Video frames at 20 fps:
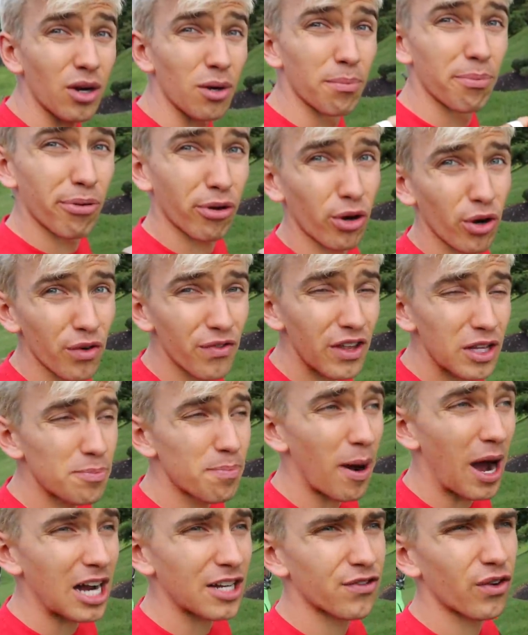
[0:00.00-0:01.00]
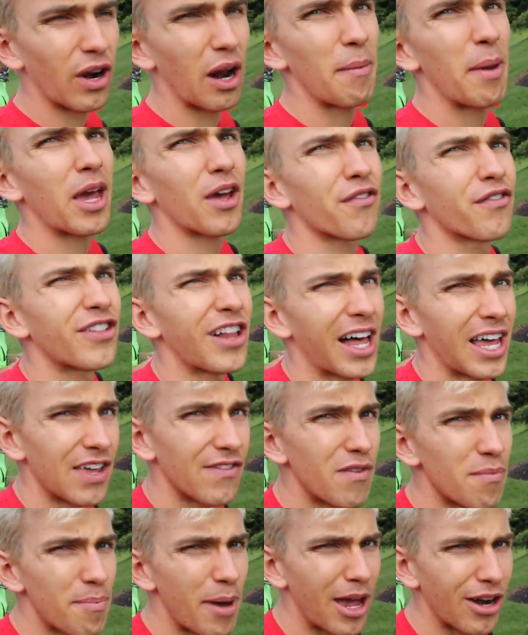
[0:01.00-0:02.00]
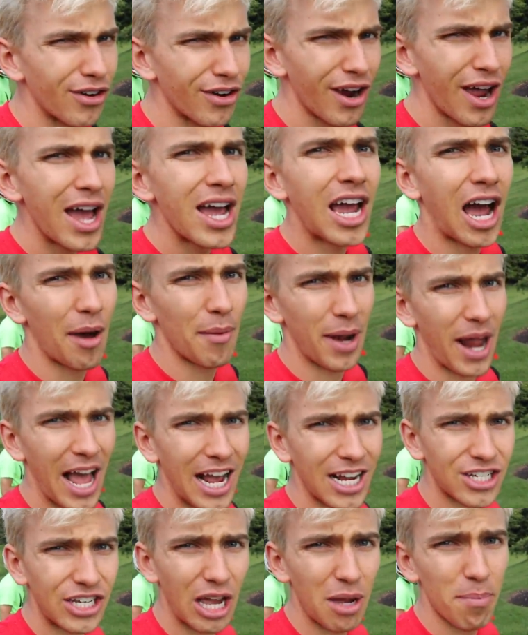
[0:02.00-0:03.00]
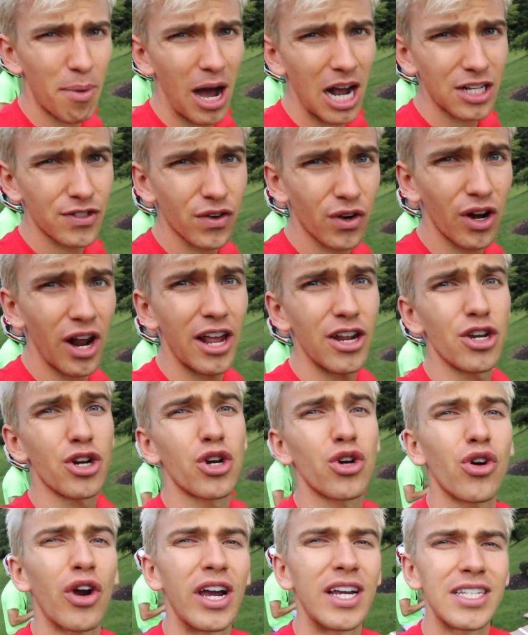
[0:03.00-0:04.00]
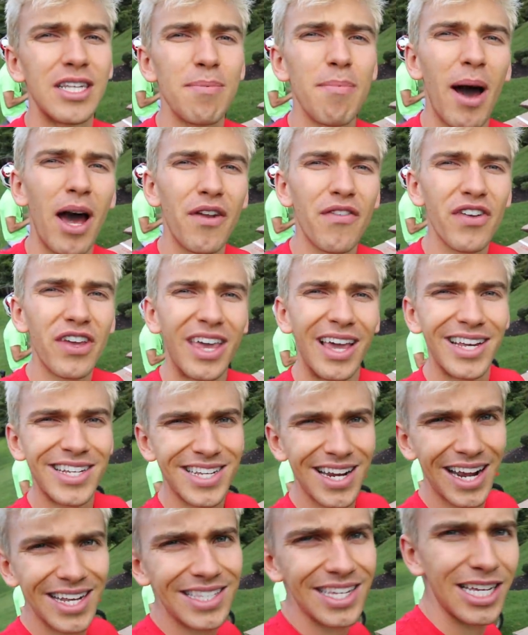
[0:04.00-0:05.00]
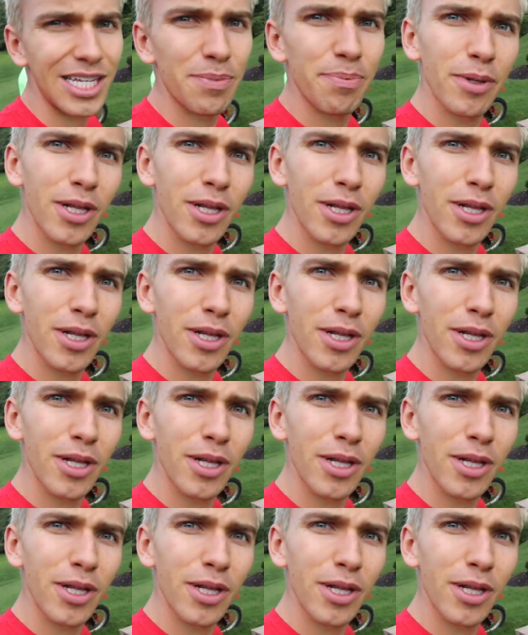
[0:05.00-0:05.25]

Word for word: to improve this BoxFort and make it fly even better, comment hashtag BoxFort and your crazy modification ideas